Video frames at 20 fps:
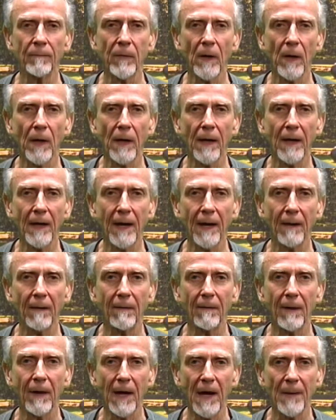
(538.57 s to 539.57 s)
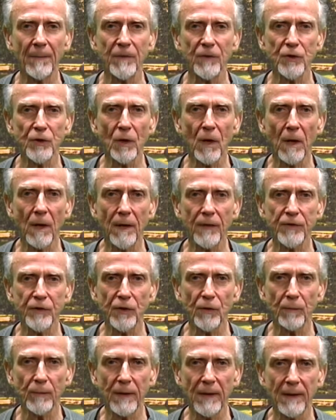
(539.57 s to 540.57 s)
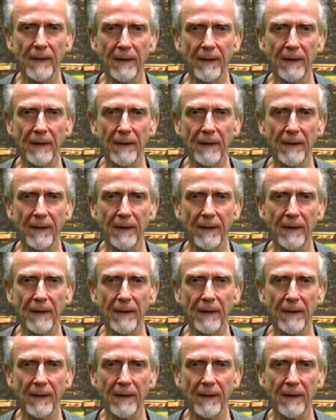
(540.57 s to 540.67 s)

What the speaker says: happens to also be